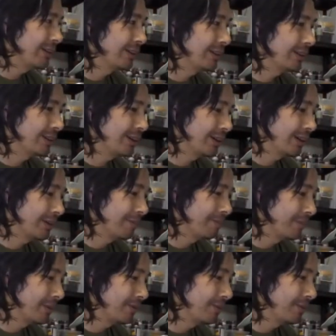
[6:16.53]
Like, um,
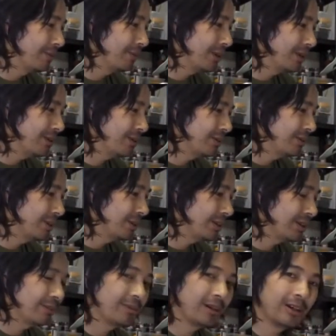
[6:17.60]
if you guys know
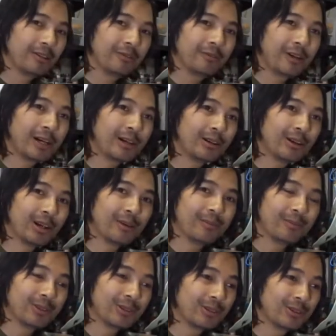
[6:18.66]
anything about
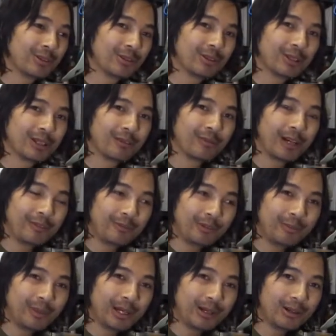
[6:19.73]
firearms, like rifle
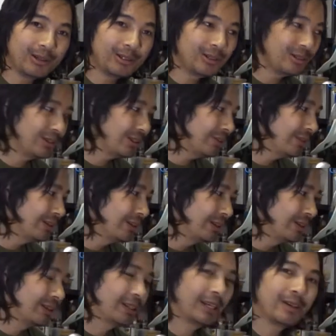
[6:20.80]
barrels and stuff,
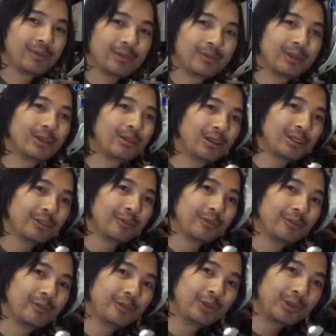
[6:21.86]
they have something called a
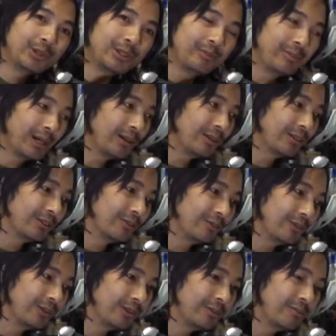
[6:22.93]
fluted barrel. And the
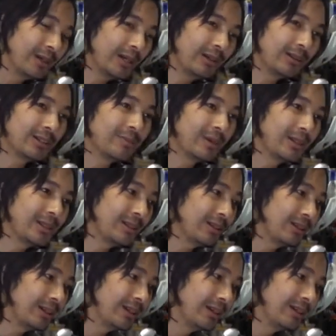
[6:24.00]
fluted barrel is
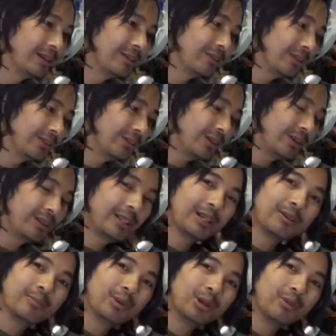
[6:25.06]
basically, they take like
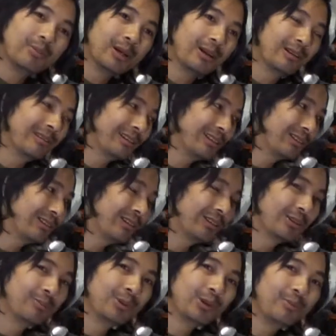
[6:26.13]
a bull barrel, it's called,
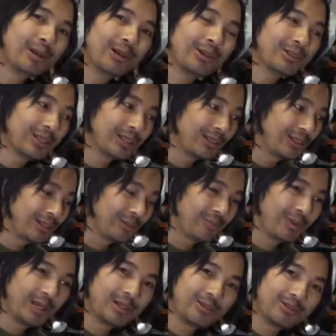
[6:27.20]
the bull barrel is like just a
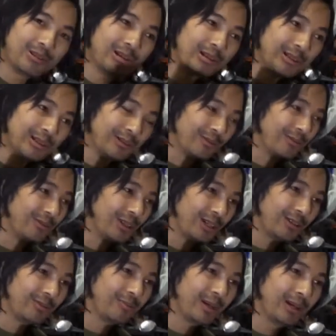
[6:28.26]
big, solid,
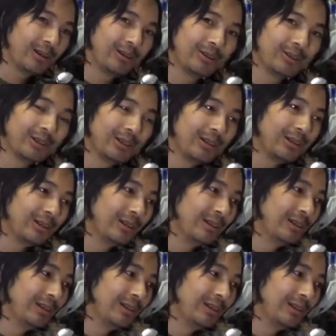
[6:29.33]
thick barrel, you know?